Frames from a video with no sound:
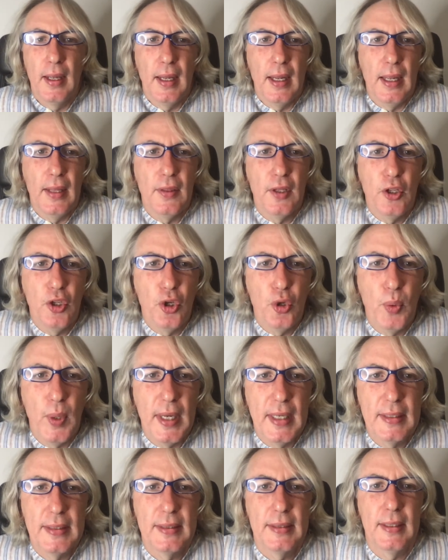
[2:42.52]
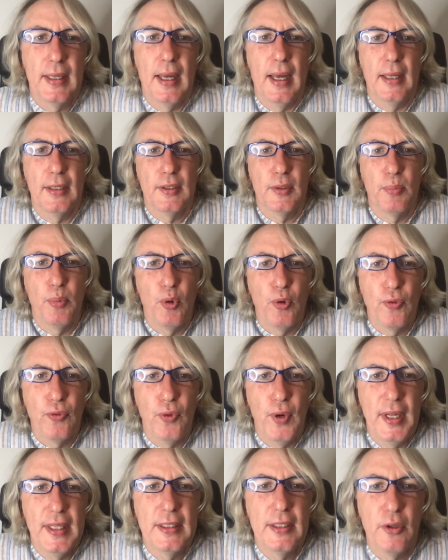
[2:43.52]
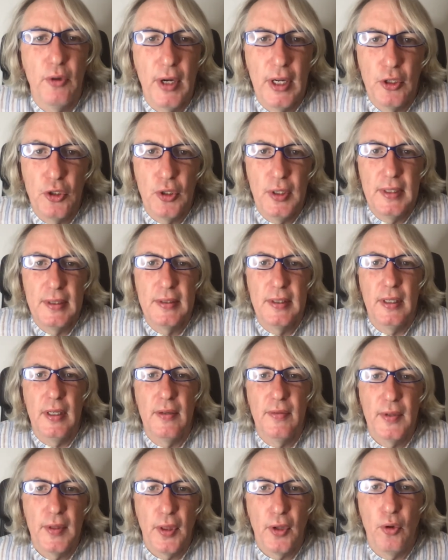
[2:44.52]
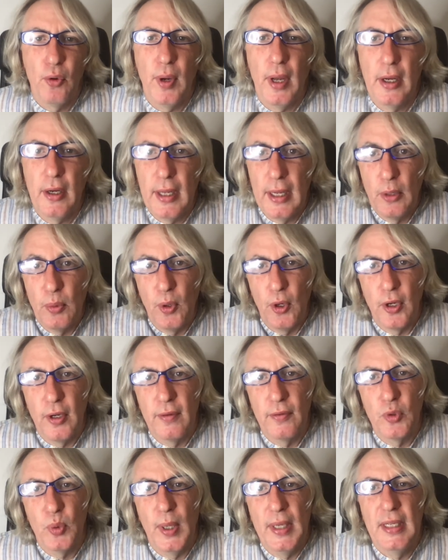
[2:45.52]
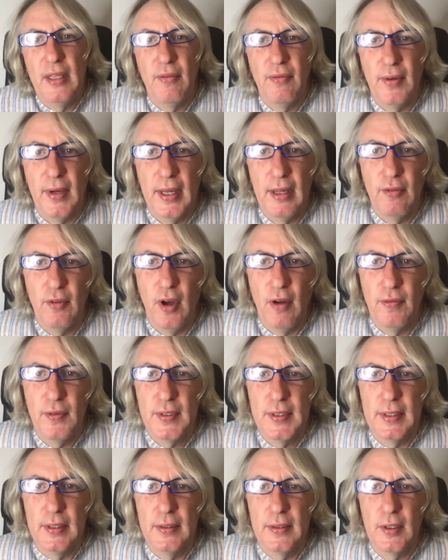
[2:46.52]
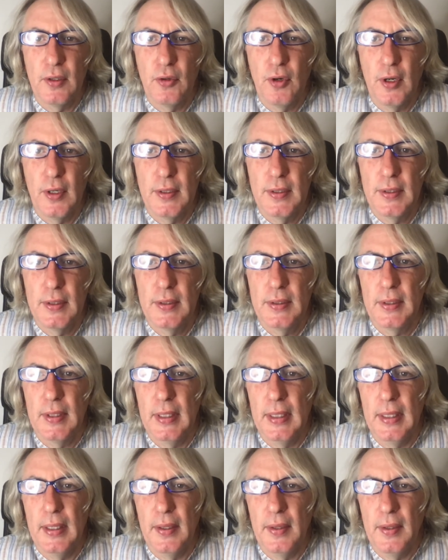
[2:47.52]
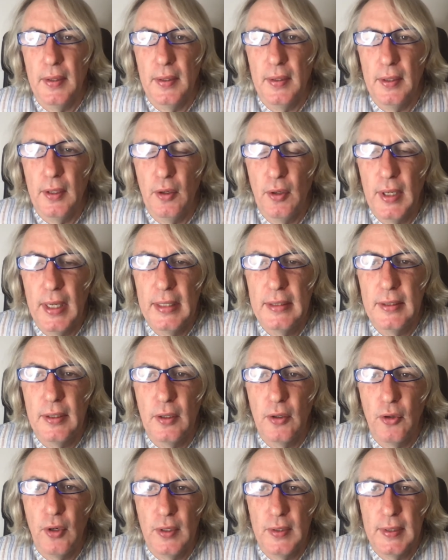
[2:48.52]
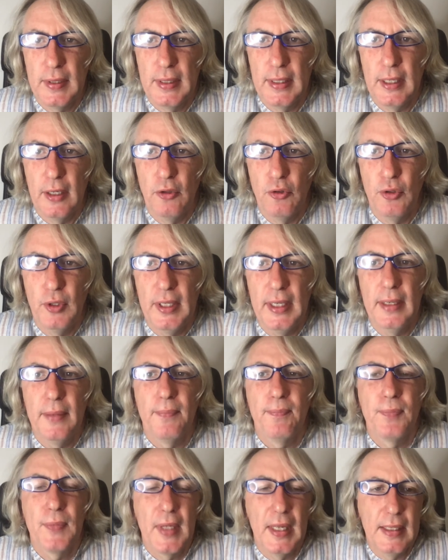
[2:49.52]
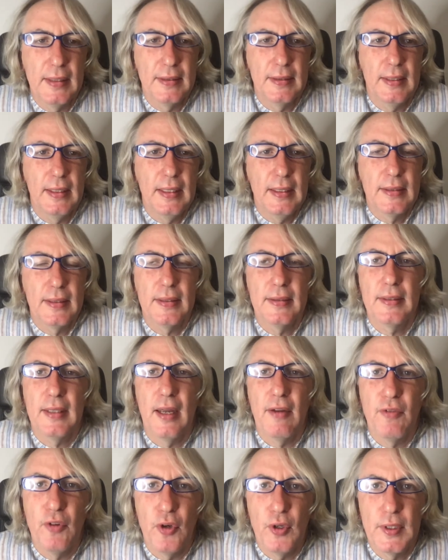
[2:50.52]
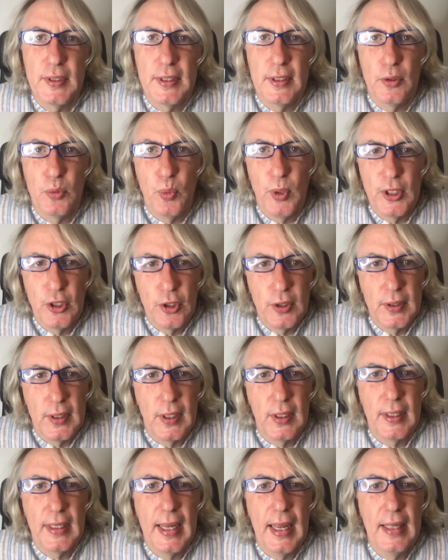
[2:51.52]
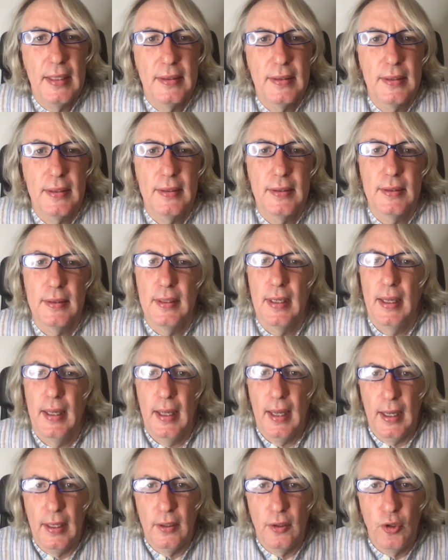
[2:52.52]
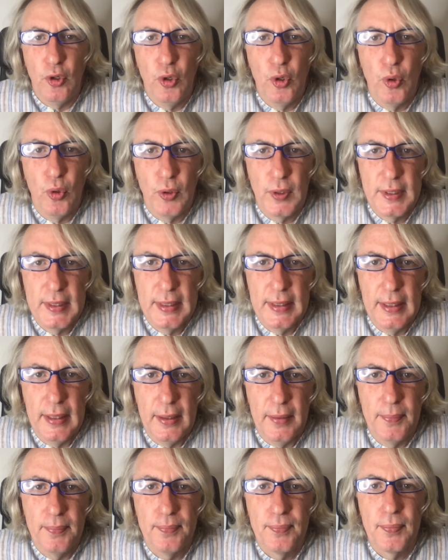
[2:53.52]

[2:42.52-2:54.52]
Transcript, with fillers: In the US, our support for integration is delivered through our network of 25 offices across, uh, located across the country in cities as diverse as Wichita, Kansas, and New York City.